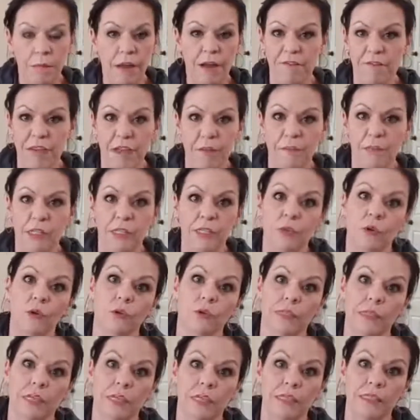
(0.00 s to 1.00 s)
my family
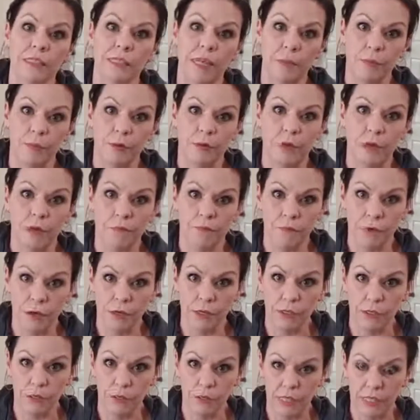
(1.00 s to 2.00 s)
hopefully is able to come
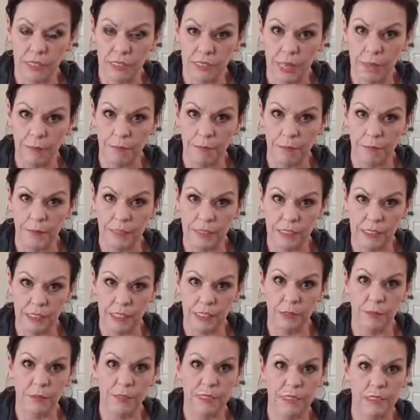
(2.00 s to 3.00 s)
first with this type of
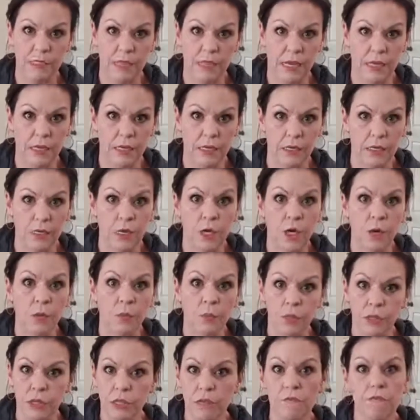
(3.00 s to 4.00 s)
business, because I can
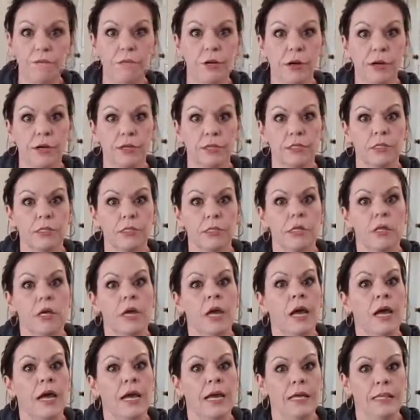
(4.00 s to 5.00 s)
put them first,
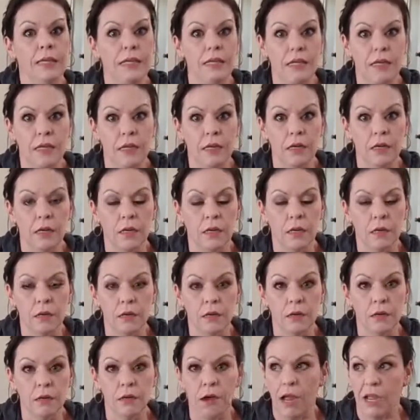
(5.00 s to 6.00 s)
and then
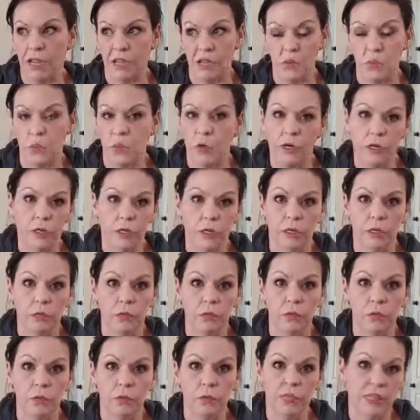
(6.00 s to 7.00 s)
I can work
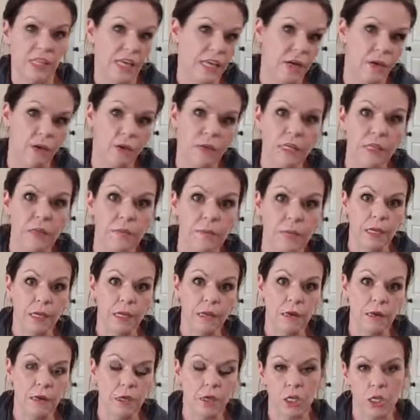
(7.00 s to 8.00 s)
when they don't
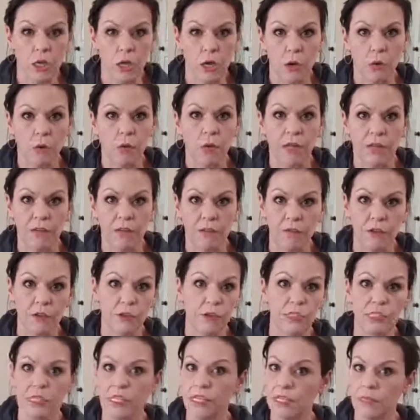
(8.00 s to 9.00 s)
me. Or, you know, like if
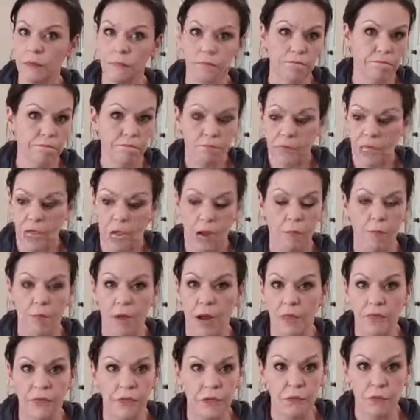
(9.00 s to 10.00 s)
they're sick, I'm
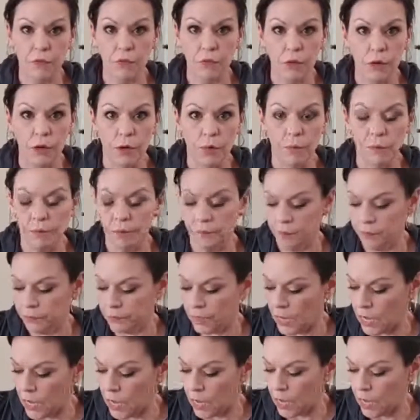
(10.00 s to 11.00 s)
right there for them.
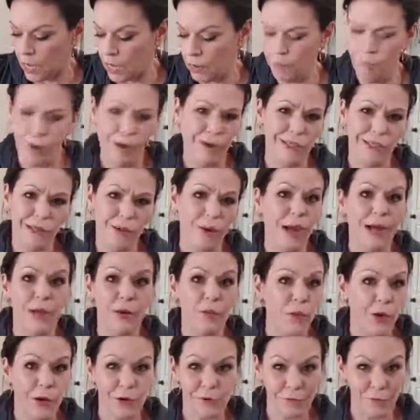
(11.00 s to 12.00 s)
Also, I
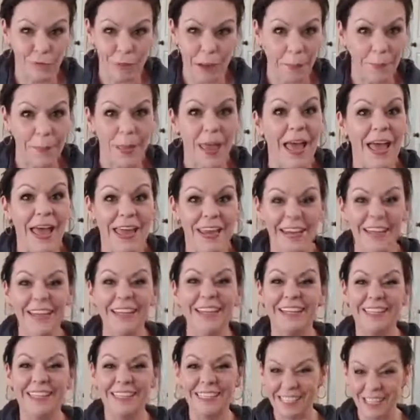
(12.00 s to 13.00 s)
can work from my
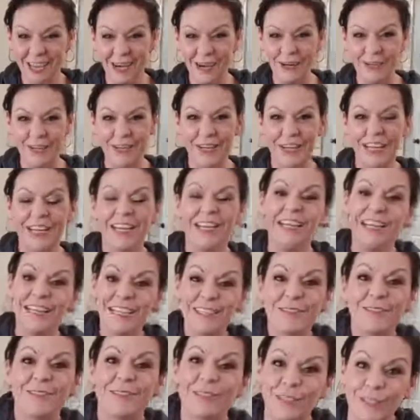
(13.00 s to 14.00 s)
bed. So
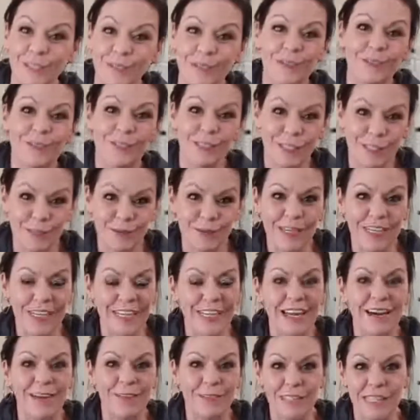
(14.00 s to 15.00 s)
it's really cool. This
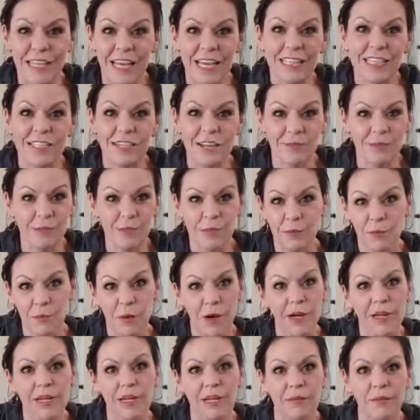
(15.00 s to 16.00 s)
weekend I was catching on some
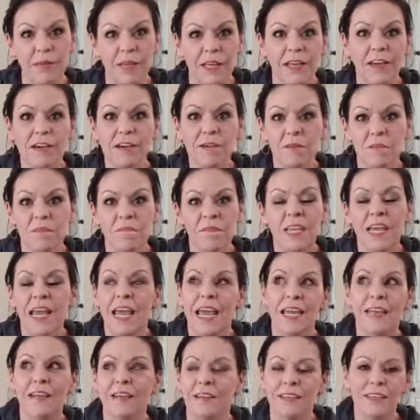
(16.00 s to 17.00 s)
work, and I'm like, oh,
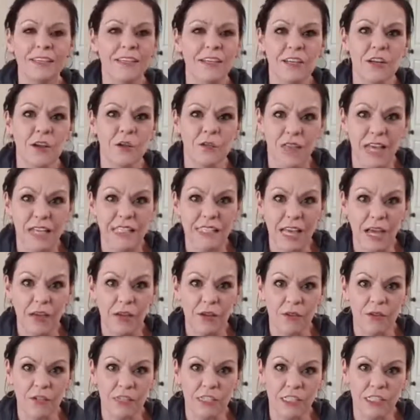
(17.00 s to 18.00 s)
and you know, that's
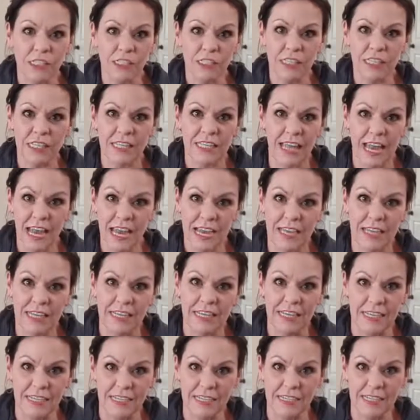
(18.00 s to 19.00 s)
how today
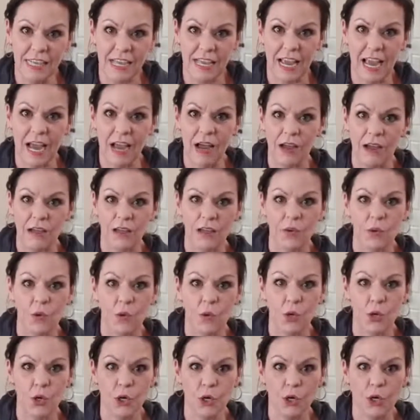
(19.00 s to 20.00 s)
is. Like, I can
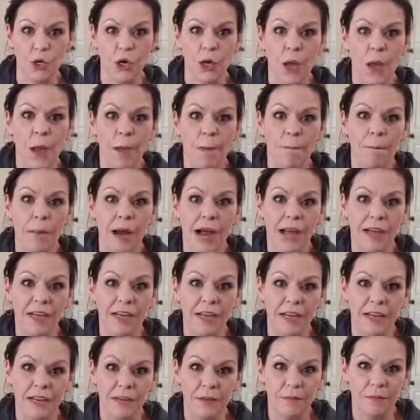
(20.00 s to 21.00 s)
order
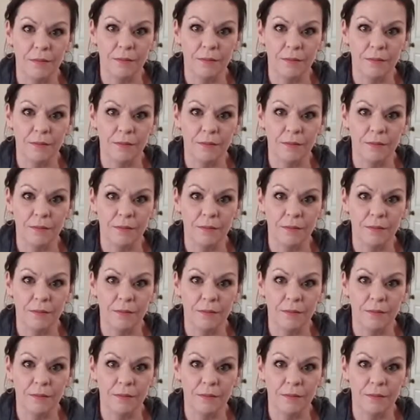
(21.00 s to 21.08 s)
my